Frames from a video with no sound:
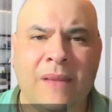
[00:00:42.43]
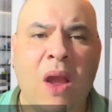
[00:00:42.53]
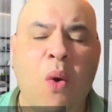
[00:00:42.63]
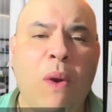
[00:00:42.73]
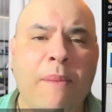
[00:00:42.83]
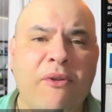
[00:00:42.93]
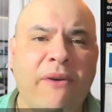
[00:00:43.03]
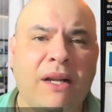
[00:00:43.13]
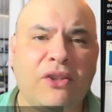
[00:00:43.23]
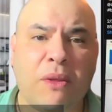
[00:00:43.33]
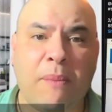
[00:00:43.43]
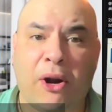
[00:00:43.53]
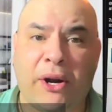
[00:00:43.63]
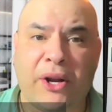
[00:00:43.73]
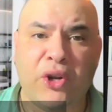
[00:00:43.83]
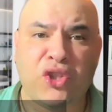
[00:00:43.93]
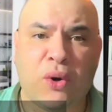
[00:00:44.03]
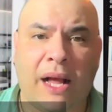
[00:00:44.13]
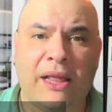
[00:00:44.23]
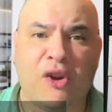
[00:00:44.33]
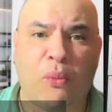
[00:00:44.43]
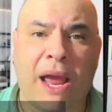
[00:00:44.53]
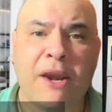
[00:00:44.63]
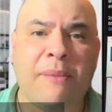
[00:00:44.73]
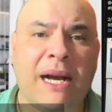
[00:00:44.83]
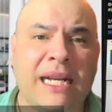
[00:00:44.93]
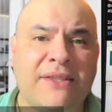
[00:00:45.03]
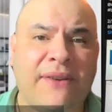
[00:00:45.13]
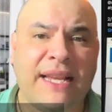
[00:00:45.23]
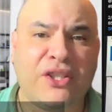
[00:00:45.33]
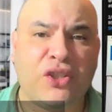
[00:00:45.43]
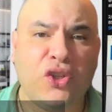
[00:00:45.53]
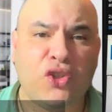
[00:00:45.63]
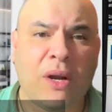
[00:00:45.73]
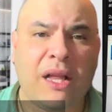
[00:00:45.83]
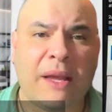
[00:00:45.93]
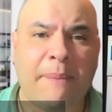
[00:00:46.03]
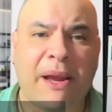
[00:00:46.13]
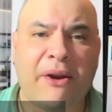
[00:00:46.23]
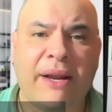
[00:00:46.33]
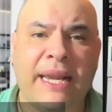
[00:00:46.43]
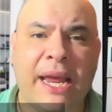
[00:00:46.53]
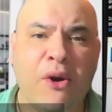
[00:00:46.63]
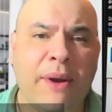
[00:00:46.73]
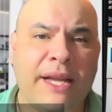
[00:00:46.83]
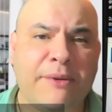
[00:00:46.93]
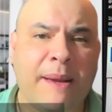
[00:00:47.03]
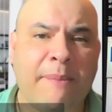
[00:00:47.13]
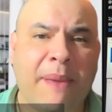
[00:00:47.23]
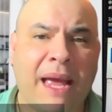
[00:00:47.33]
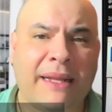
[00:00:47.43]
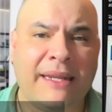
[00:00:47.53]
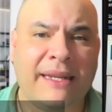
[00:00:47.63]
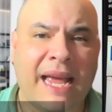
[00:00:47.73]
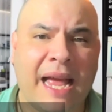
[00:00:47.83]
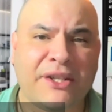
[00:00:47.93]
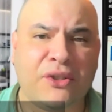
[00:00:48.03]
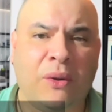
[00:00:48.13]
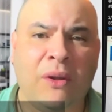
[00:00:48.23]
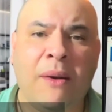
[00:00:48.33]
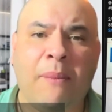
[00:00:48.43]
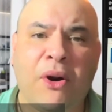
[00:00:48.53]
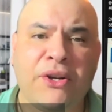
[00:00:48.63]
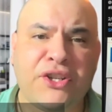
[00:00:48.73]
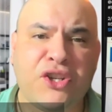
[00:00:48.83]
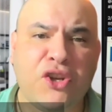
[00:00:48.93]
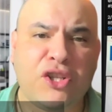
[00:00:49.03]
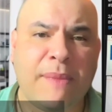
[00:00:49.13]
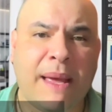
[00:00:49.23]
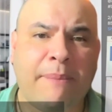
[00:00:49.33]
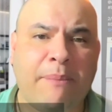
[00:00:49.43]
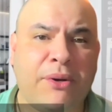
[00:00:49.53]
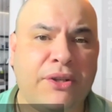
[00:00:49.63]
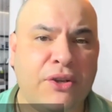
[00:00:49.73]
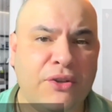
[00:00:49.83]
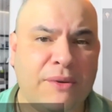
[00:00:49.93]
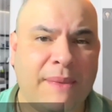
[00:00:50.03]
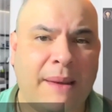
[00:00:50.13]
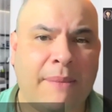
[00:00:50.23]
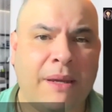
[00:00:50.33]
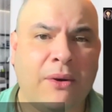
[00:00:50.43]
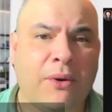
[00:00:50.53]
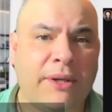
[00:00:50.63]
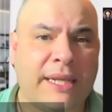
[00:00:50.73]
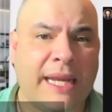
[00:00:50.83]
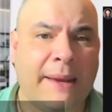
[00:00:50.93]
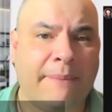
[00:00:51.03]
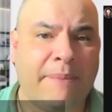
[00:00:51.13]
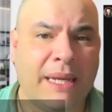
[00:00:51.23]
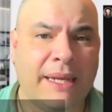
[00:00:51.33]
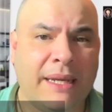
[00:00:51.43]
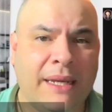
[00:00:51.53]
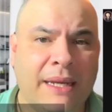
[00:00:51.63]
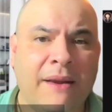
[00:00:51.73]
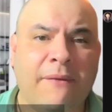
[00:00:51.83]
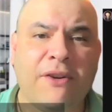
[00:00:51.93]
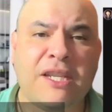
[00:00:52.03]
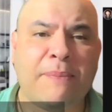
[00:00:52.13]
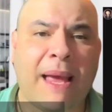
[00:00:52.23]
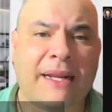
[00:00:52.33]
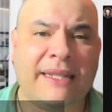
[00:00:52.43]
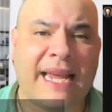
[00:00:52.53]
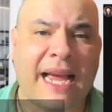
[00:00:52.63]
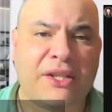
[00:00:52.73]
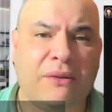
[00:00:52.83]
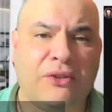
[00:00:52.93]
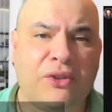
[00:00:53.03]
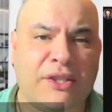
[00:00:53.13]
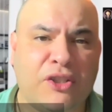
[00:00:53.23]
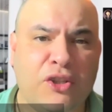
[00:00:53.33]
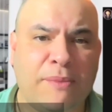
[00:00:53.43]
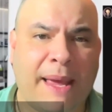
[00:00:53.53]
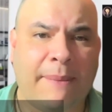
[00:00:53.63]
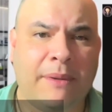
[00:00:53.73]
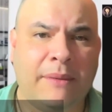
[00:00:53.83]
We move on to the Margot trial, a randomized phase 2 trial comparing neoadjuvant paclitaxel, margetuximab, pertuzumab, or TMP, versus paclitaxel trastuzumab.